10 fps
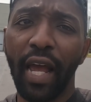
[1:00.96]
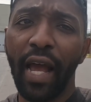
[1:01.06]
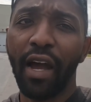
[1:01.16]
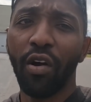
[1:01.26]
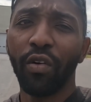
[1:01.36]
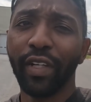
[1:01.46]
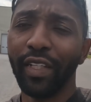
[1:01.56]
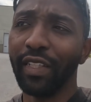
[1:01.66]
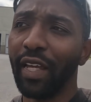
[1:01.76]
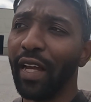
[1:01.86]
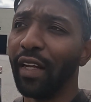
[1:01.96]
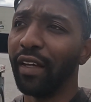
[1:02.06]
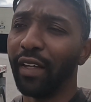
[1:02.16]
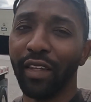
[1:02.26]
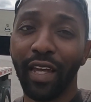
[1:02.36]
Howe,
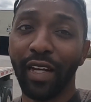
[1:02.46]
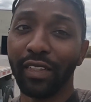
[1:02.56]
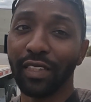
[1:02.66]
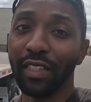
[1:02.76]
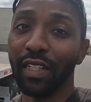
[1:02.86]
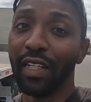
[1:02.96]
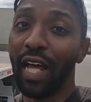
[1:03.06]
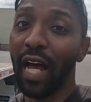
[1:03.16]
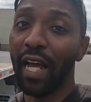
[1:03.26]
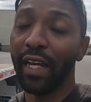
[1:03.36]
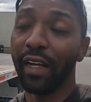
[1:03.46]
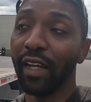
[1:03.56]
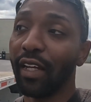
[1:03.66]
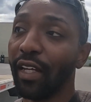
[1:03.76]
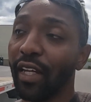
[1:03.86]
Indiana, and that is
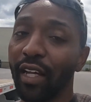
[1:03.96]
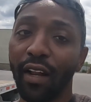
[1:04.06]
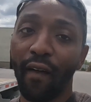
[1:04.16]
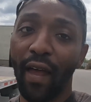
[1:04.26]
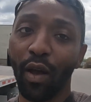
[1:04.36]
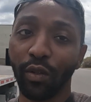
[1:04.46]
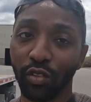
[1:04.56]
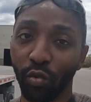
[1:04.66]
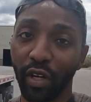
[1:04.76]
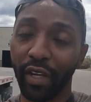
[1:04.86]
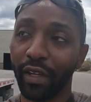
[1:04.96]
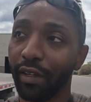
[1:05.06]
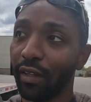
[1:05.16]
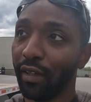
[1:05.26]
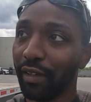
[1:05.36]
9 hours away.
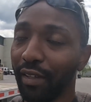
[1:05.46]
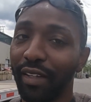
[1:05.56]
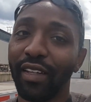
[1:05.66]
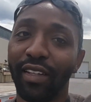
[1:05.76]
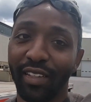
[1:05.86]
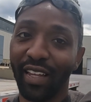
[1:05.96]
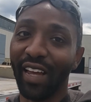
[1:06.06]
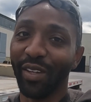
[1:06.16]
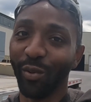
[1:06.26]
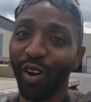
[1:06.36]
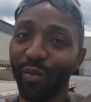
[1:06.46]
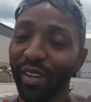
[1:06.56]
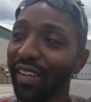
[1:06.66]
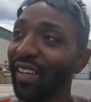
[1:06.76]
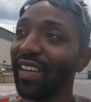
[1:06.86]
Yeah, you heard
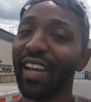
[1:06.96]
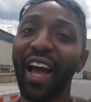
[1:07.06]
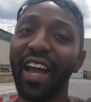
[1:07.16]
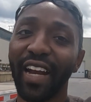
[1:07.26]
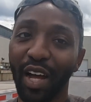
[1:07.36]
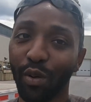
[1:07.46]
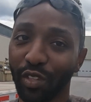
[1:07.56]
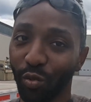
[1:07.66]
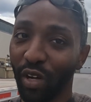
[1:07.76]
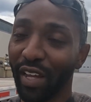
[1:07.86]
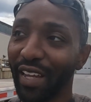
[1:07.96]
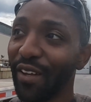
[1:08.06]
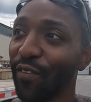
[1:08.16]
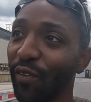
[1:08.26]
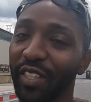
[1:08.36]
me, 9 hours away
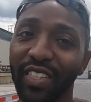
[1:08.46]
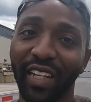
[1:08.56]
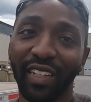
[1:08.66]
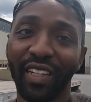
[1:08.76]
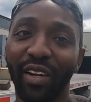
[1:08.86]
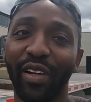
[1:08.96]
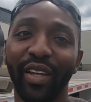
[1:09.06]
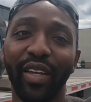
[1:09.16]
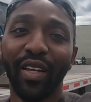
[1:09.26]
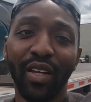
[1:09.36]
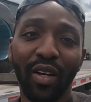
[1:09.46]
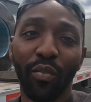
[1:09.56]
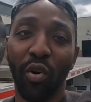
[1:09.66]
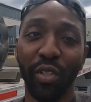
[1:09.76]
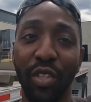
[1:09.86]
for the secondary
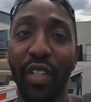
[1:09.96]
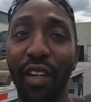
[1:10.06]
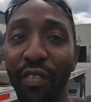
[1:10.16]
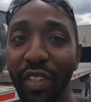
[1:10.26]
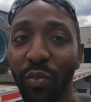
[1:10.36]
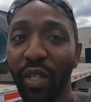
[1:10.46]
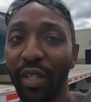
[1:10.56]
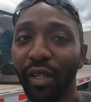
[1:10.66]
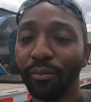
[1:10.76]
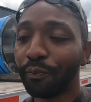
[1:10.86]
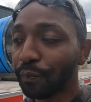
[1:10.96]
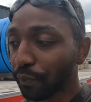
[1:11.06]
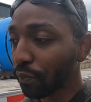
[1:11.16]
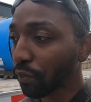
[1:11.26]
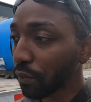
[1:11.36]
portion of this pickup.
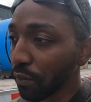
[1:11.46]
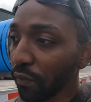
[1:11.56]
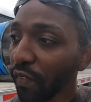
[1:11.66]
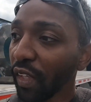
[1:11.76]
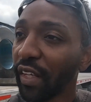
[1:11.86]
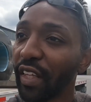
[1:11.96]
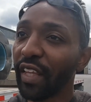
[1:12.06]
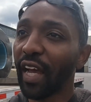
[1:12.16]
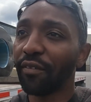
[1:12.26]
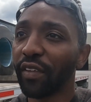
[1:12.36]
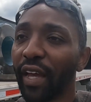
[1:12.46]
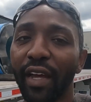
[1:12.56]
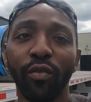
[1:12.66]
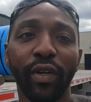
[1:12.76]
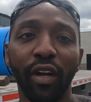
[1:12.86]
And then after
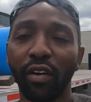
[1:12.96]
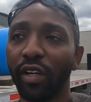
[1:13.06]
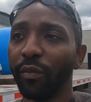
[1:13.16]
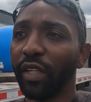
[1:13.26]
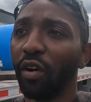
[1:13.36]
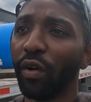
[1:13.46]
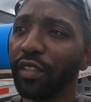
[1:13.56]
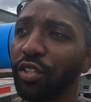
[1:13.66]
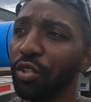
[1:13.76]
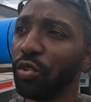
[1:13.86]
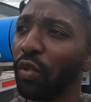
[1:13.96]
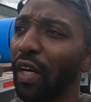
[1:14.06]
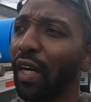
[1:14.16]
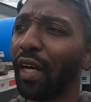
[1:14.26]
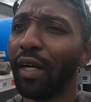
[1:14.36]
that, we are going to be going to
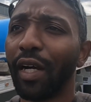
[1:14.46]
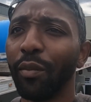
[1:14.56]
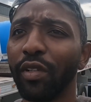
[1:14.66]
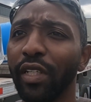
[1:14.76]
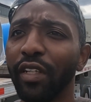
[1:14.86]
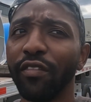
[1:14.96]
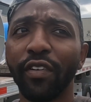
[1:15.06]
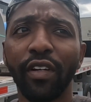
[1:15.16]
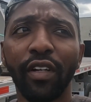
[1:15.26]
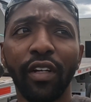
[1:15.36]
I believe